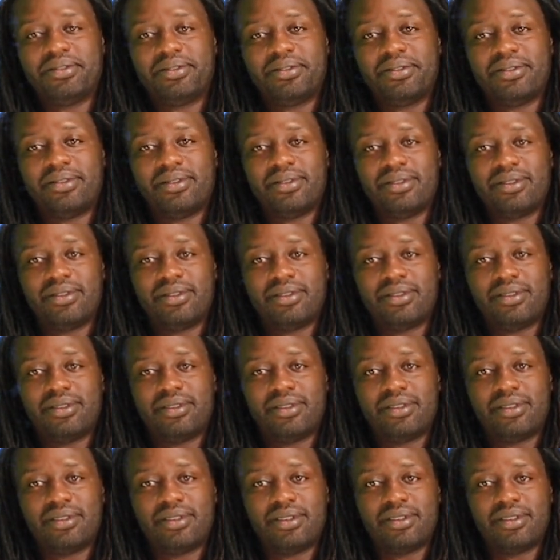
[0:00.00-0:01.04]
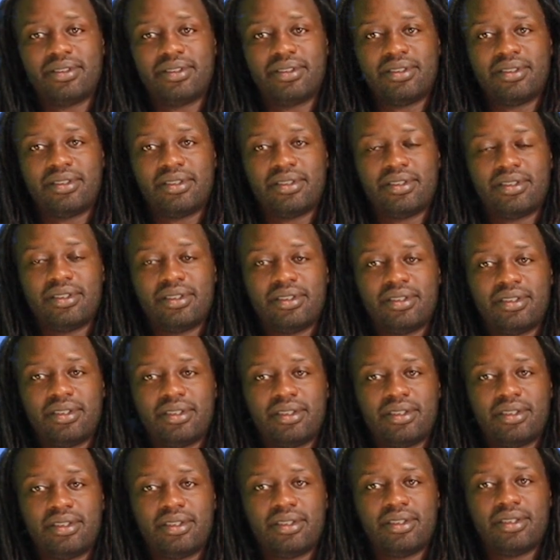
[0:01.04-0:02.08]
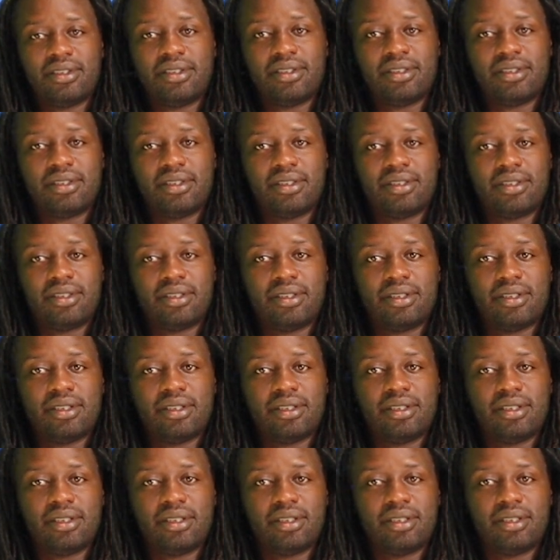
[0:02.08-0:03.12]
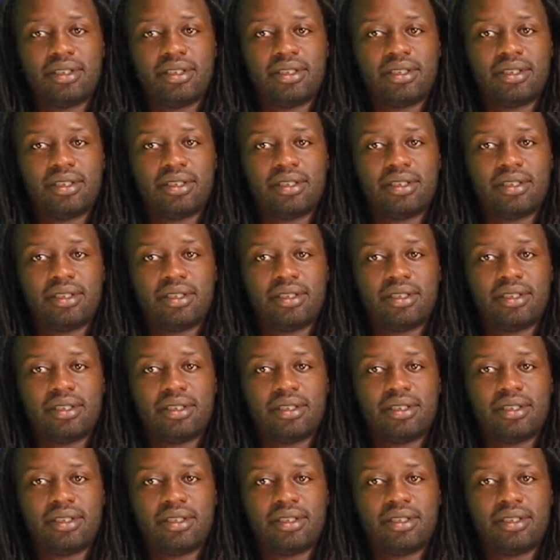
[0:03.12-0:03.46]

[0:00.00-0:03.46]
(silent)